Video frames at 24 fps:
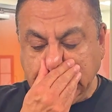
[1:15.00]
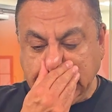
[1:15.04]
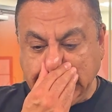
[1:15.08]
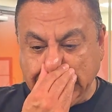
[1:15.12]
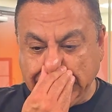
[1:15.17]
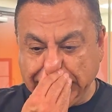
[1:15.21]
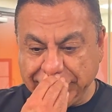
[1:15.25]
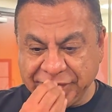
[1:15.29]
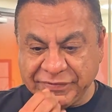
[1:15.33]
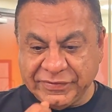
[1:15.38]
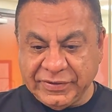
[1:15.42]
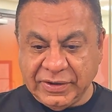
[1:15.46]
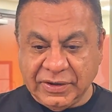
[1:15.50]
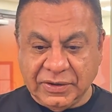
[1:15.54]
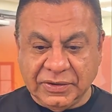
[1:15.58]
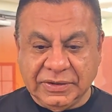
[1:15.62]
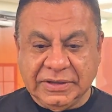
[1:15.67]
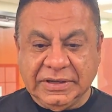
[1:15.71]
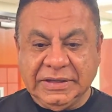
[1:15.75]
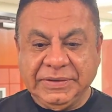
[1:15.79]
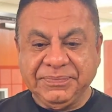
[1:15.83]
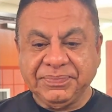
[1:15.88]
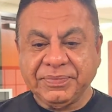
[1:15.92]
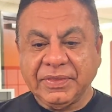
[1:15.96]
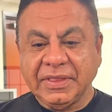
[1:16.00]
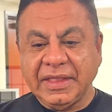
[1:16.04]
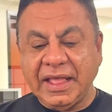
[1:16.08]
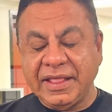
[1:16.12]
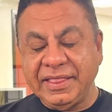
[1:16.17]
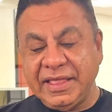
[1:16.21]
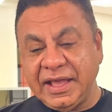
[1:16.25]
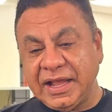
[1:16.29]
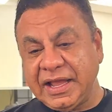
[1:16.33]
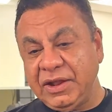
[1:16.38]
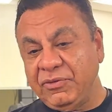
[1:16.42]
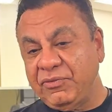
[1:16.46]
And so
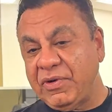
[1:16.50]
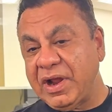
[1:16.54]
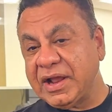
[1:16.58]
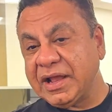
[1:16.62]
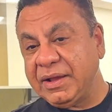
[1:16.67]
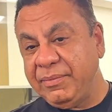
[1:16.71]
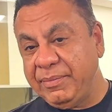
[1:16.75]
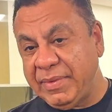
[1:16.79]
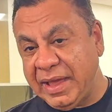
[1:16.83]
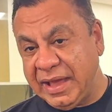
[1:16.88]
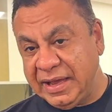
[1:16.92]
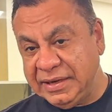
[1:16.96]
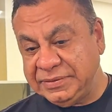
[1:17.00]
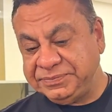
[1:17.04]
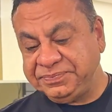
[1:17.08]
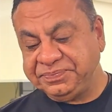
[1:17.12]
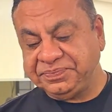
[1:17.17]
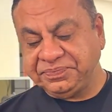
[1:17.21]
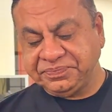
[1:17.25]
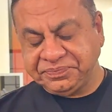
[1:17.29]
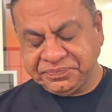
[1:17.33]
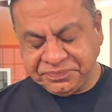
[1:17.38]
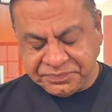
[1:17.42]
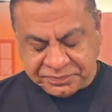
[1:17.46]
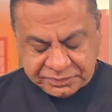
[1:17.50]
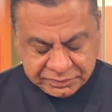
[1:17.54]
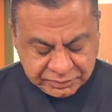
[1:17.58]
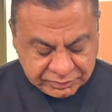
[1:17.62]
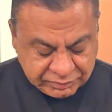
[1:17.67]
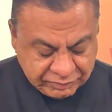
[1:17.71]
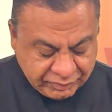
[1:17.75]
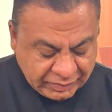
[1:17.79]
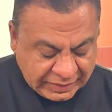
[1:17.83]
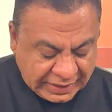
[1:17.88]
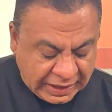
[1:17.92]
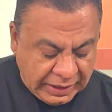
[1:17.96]
then they can recommend,
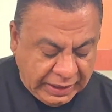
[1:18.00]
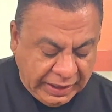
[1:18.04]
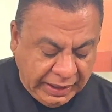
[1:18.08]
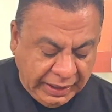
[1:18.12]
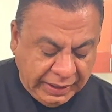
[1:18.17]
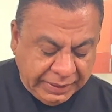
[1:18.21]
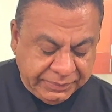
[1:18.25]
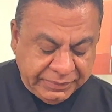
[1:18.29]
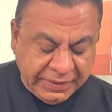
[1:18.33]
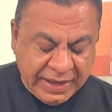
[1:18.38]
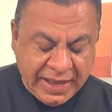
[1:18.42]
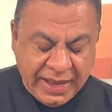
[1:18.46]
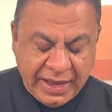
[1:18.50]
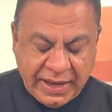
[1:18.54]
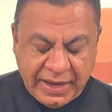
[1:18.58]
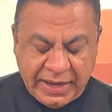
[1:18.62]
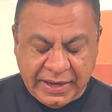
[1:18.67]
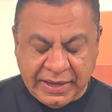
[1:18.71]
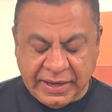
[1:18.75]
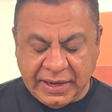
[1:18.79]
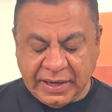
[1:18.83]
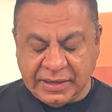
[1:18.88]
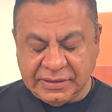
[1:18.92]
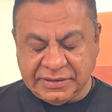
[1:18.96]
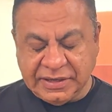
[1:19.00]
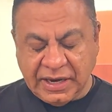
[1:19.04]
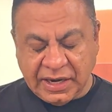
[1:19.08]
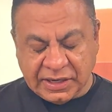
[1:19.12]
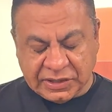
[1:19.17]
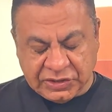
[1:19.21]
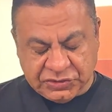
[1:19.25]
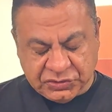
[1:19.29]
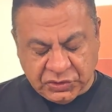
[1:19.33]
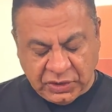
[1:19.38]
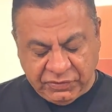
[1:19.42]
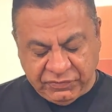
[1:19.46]

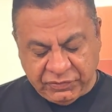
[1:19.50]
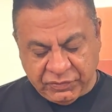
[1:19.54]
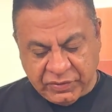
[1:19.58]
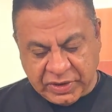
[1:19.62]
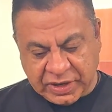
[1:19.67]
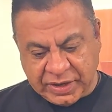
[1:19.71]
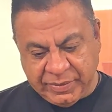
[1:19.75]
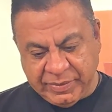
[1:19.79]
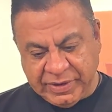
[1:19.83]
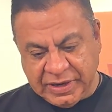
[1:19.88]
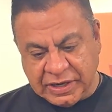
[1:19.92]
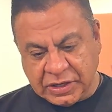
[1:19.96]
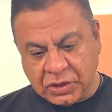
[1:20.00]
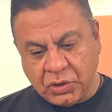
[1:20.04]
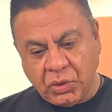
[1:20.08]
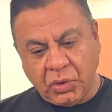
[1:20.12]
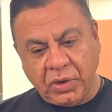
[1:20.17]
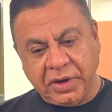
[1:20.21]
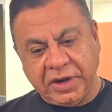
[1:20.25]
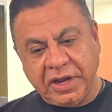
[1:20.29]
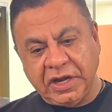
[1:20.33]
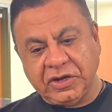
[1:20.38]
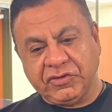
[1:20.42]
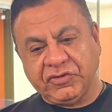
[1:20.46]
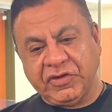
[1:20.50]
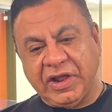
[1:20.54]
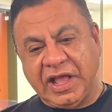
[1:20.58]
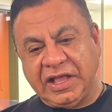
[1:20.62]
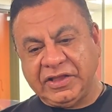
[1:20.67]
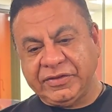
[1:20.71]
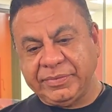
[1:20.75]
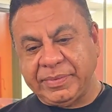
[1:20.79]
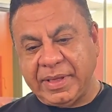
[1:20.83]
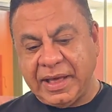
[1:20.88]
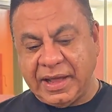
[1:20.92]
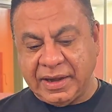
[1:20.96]
doctors often recommend a cornea
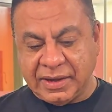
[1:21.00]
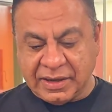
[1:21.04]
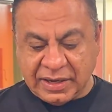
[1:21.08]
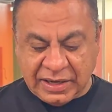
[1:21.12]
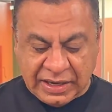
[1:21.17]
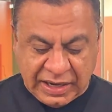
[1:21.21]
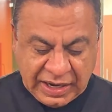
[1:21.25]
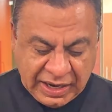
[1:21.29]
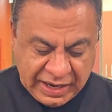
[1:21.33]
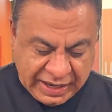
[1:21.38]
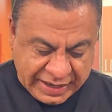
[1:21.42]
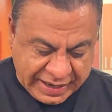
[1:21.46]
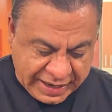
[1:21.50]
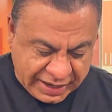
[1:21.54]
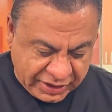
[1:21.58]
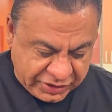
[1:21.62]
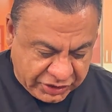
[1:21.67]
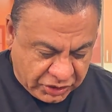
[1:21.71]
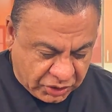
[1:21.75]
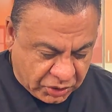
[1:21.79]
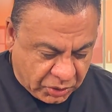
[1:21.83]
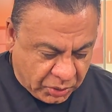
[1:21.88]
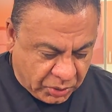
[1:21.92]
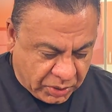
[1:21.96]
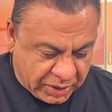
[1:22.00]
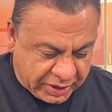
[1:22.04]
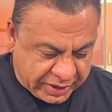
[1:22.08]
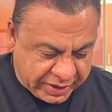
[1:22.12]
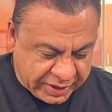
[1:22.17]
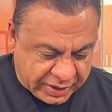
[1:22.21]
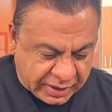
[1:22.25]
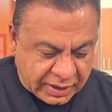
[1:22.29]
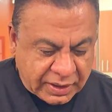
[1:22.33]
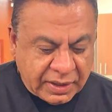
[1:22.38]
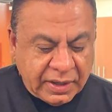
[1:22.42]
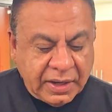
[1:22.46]
transplant. Cut out your
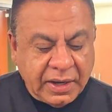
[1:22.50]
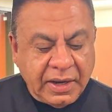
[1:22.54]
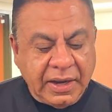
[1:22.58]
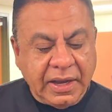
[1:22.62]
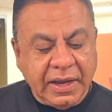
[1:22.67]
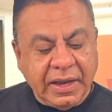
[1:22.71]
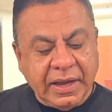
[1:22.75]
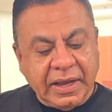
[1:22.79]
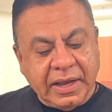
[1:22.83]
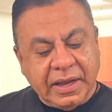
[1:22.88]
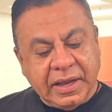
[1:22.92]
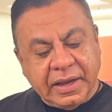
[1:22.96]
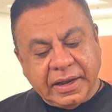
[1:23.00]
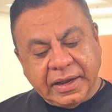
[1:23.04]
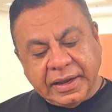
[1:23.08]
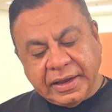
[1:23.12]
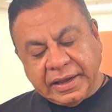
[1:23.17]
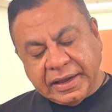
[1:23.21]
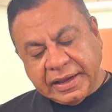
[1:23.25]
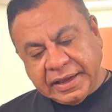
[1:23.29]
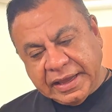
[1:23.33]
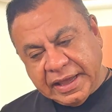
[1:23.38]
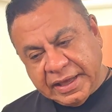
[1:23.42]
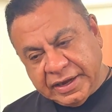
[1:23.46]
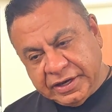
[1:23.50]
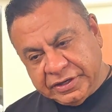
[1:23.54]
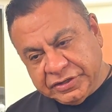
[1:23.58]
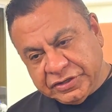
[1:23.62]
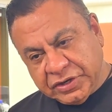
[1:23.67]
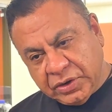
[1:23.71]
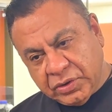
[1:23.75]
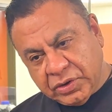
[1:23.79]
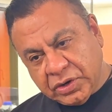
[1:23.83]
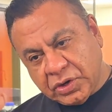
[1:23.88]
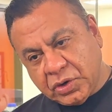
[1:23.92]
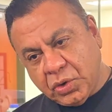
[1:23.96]
cornea, get a
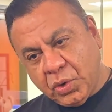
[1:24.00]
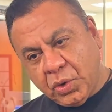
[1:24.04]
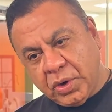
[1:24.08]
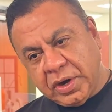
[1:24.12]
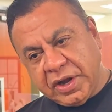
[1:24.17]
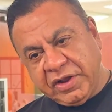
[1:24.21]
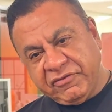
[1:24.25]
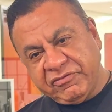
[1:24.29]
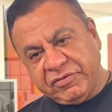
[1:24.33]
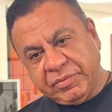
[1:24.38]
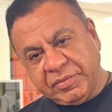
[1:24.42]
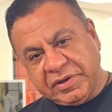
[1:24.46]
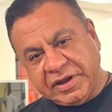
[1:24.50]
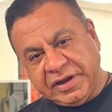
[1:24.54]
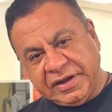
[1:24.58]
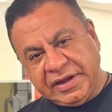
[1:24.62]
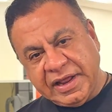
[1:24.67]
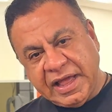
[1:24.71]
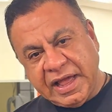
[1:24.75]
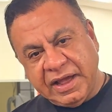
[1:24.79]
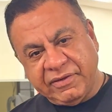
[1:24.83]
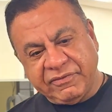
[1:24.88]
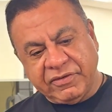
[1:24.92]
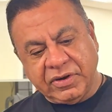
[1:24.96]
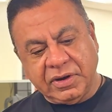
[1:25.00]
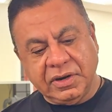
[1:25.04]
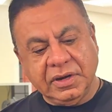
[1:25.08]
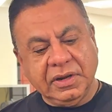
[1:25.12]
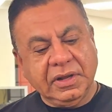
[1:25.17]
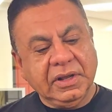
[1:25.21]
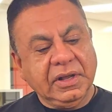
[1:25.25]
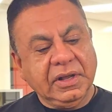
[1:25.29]
donor cornea from a cadaver,